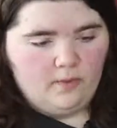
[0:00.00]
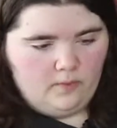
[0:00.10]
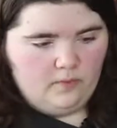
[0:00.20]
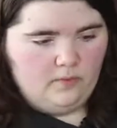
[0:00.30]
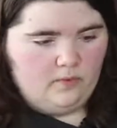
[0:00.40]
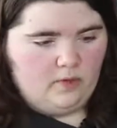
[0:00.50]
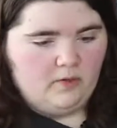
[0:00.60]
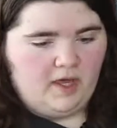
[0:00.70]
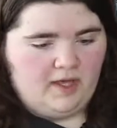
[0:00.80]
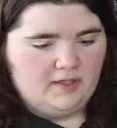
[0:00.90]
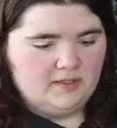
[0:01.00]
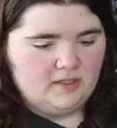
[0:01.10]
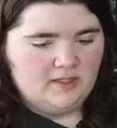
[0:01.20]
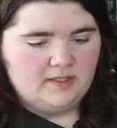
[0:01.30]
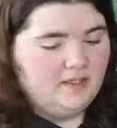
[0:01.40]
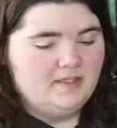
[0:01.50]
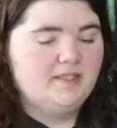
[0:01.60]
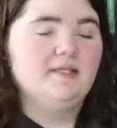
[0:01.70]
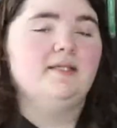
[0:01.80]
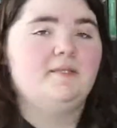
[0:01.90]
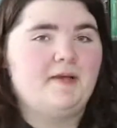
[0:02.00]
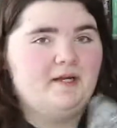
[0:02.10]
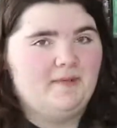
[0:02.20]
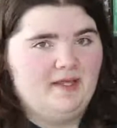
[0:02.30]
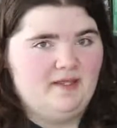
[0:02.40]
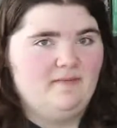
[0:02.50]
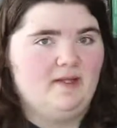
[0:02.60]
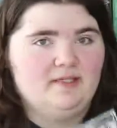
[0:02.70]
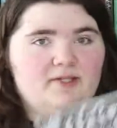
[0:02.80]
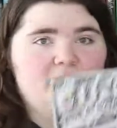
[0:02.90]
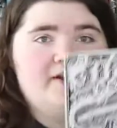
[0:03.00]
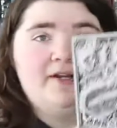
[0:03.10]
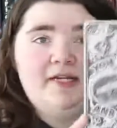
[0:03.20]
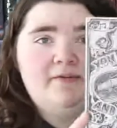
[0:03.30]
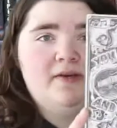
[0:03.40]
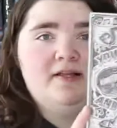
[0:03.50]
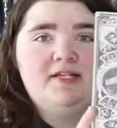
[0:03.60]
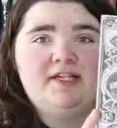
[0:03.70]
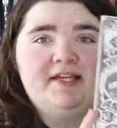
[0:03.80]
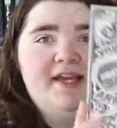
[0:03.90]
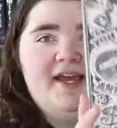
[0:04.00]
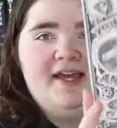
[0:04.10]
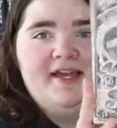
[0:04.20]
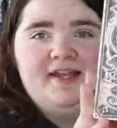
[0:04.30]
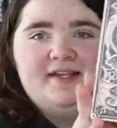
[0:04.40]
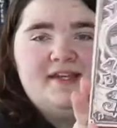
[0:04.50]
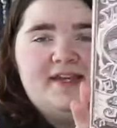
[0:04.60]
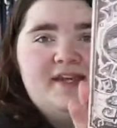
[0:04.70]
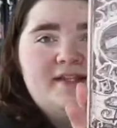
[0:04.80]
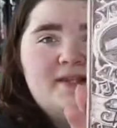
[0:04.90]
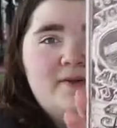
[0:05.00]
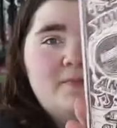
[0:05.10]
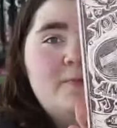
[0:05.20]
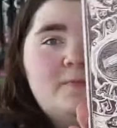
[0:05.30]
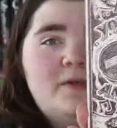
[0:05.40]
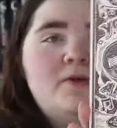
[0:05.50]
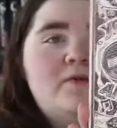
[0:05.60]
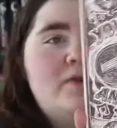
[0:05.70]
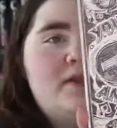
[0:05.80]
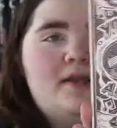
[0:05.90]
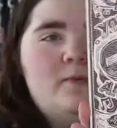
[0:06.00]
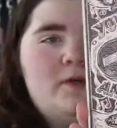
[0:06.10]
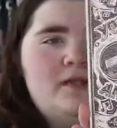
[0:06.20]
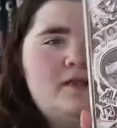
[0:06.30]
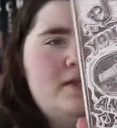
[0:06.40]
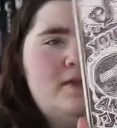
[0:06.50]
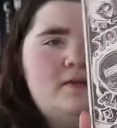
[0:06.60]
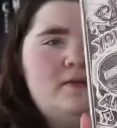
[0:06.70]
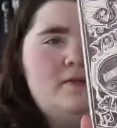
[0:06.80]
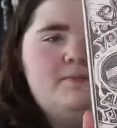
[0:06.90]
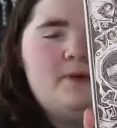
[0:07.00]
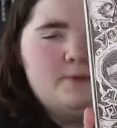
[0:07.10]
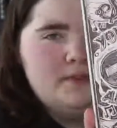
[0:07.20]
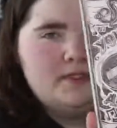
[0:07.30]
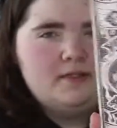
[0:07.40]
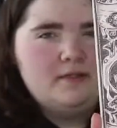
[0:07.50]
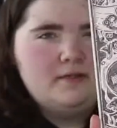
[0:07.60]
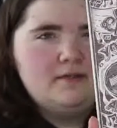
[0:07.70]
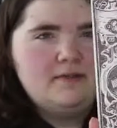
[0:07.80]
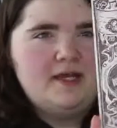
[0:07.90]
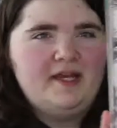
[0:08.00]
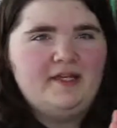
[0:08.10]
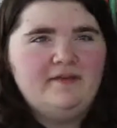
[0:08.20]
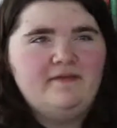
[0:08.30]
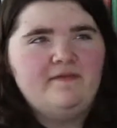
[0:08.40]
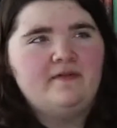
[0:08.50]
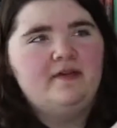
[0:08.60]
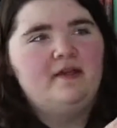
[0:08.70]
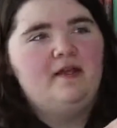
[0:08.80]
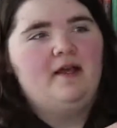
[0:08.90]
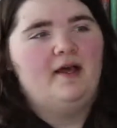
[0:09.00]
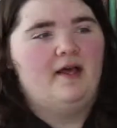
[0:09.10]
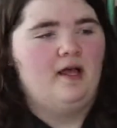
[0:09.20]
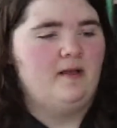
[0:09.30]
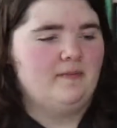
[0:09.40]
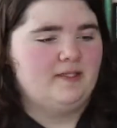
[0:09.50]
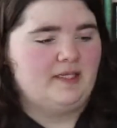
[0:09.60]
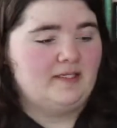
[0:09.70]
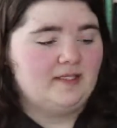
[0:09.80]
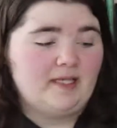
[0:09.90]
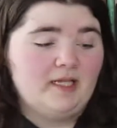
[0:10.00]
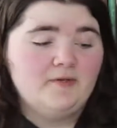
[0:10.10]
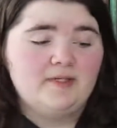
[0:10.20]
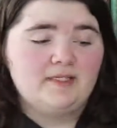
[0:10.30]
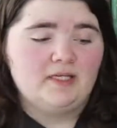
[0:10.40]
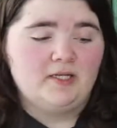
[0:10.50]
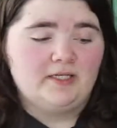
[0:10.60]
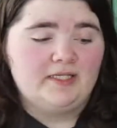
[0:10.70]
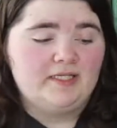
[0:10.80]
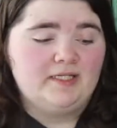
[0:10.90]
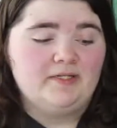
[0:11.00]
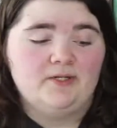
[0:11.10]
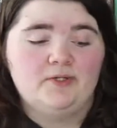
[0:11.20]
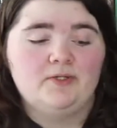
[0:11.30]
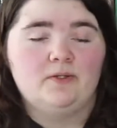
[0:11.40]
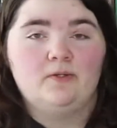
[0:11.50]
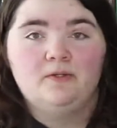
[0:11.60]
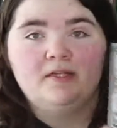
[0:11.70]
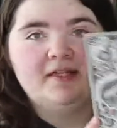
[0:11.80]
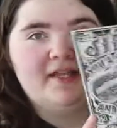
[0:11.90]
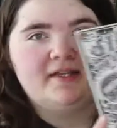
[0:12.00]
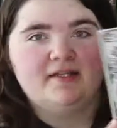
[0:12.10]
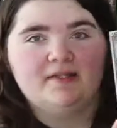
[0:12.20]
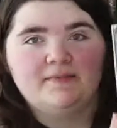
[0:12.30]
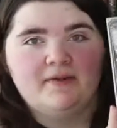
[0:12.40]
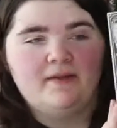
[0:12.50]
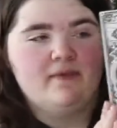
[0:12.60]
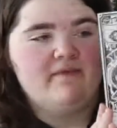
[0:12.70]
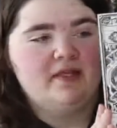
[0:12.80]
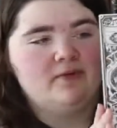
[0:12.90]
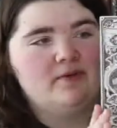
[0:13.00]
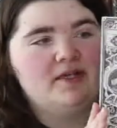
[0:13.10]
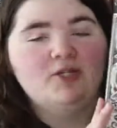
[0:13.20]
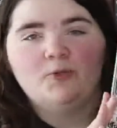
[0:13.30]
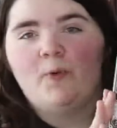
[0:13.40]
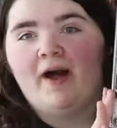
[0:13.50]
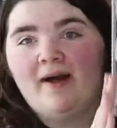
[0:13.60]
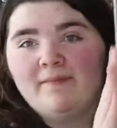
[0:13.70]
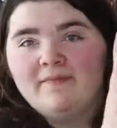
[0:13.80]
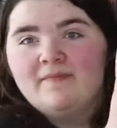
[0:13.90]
Ooh, okay, so this, this is inspired by the Monsters of Verity duology, and it's a beautiful like wooden little poster, kind of. Um, it says, Sing You a Song and Steal Your Soul, and that is from Victoria Schwab.